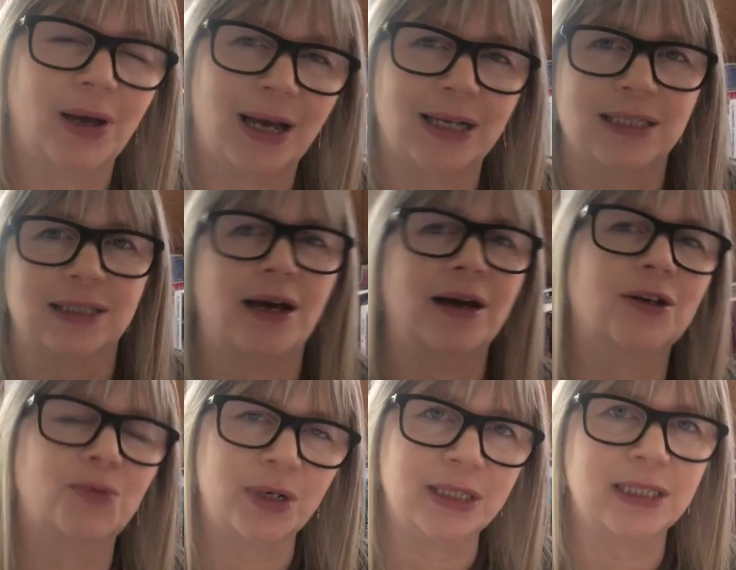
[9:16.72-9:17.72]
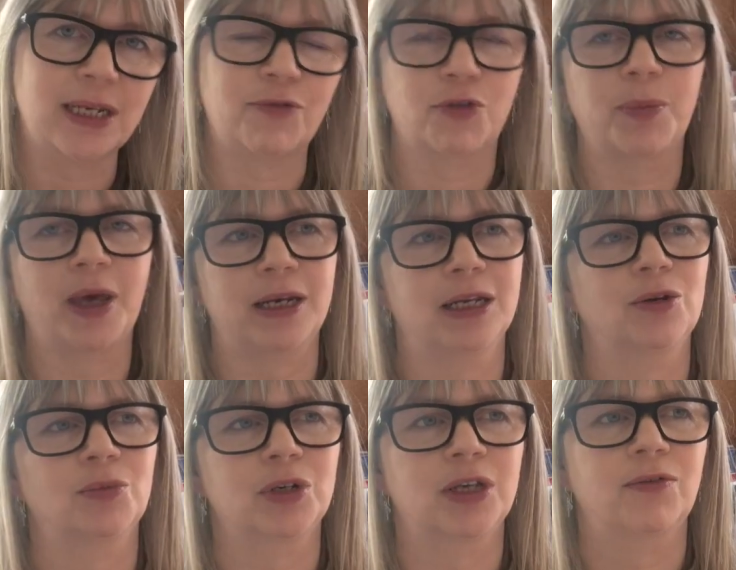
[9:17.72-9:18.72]
a sideways step from that, and I don't
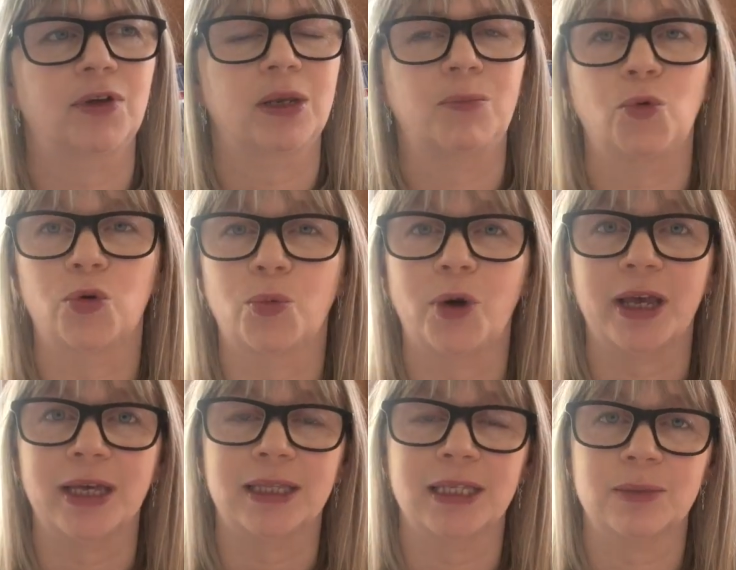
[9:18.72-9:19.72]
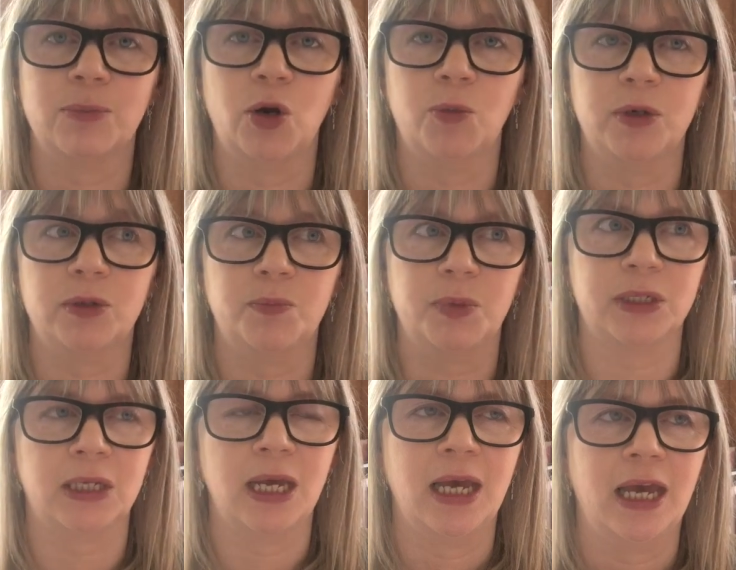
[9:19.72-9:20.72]
want to give any more away at this moment,
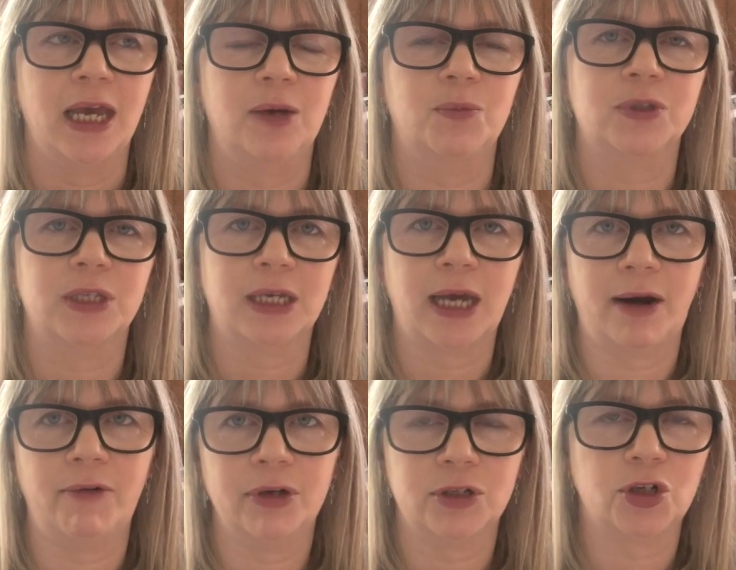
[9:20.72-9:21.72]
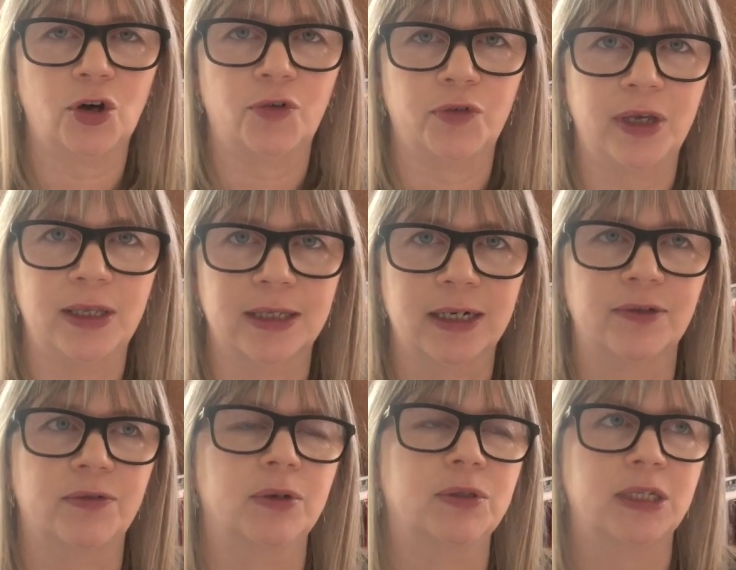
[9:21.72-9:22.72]
but it was the character of
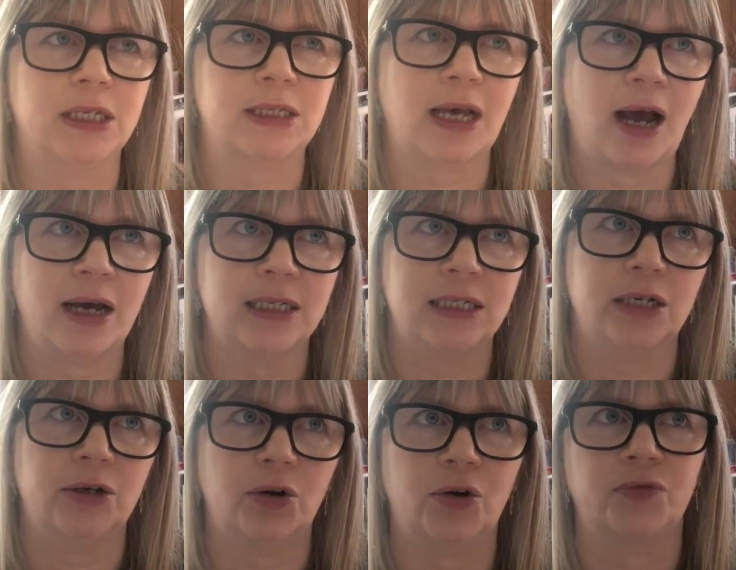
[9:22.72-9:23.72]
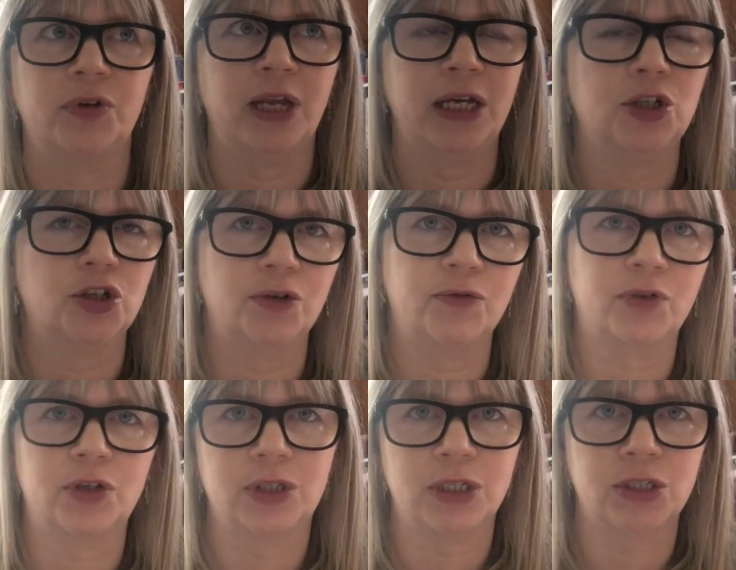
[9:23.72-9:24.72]
Heathcliff. It was this idea of nature
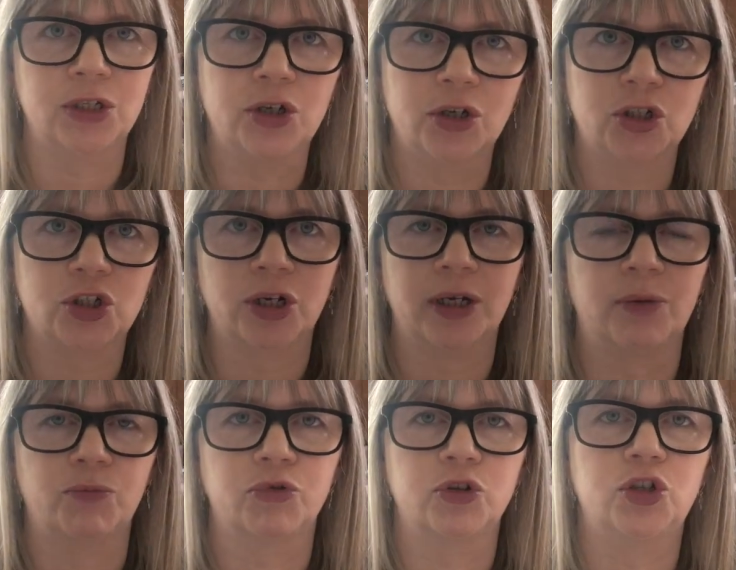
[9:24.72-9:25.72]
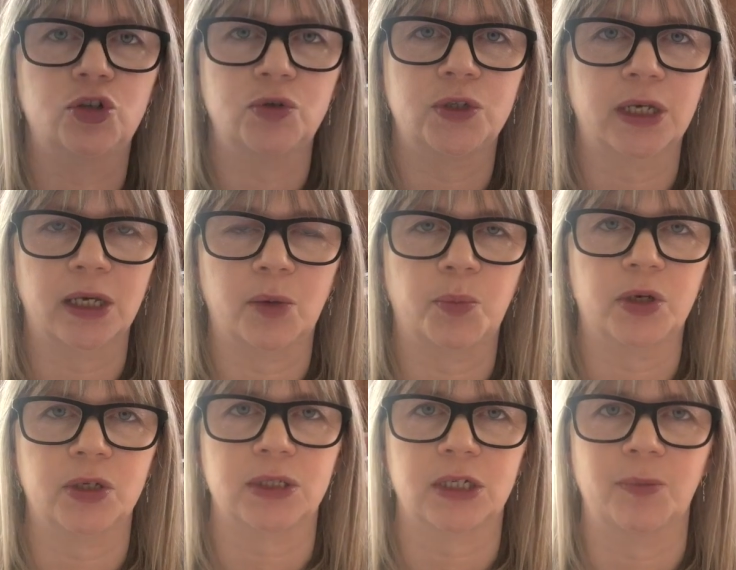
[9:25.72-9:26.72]
versus nurture in producing a
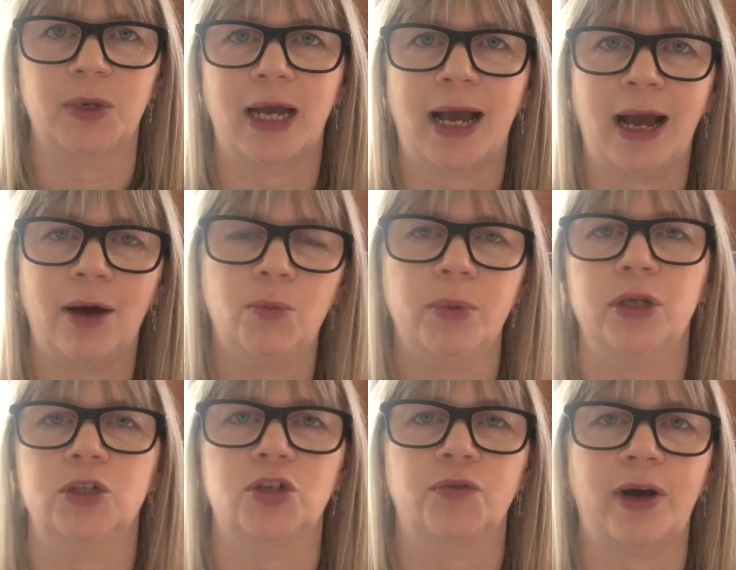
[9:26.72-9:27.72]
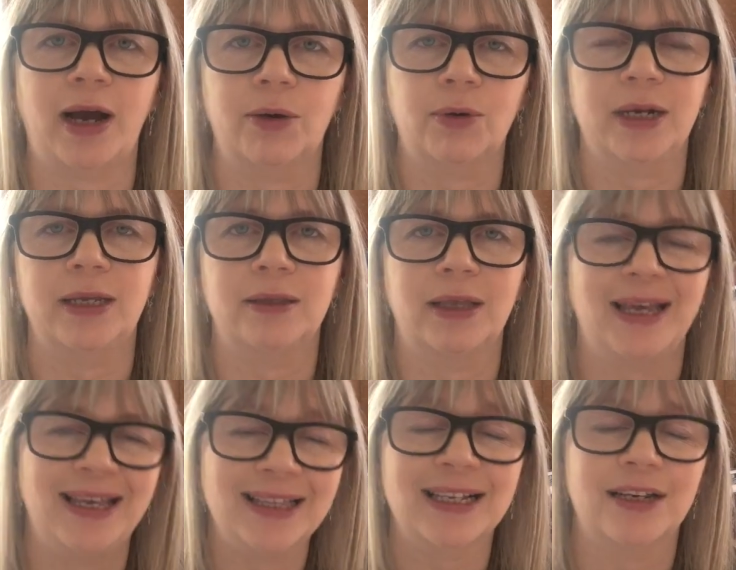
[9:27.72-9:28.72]
person. I mean, how much of how
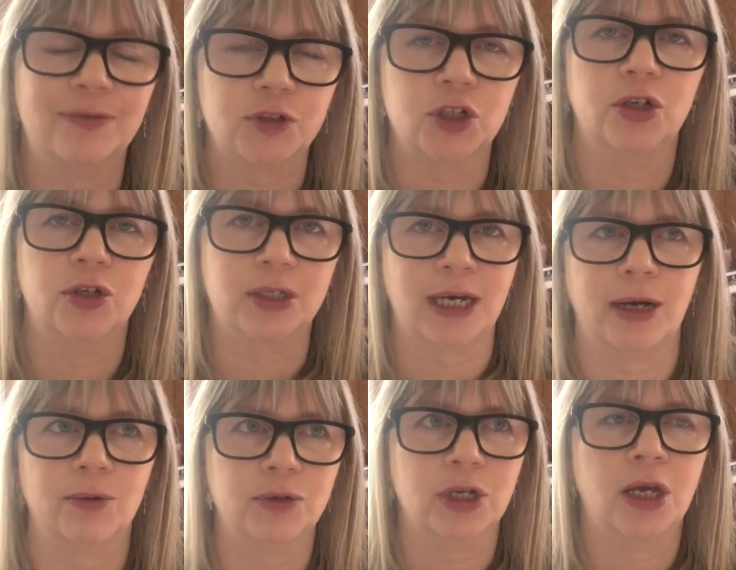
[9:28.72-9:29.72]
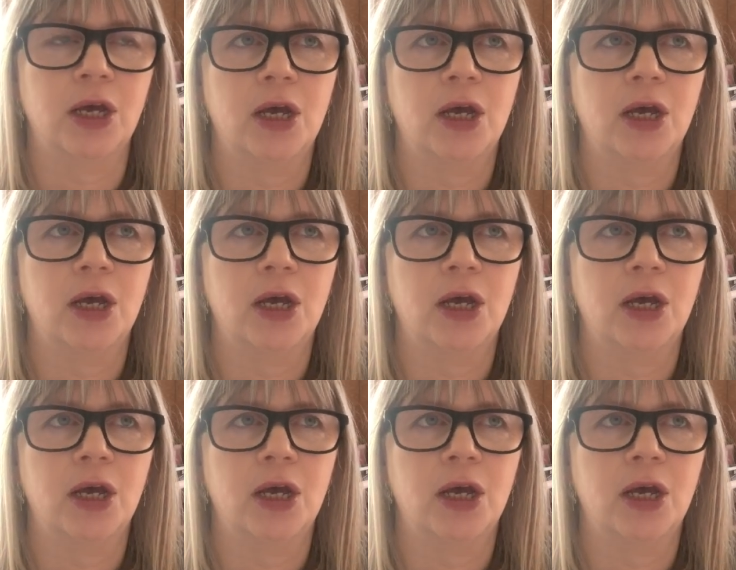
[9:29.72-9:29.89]
Heathcliff turned out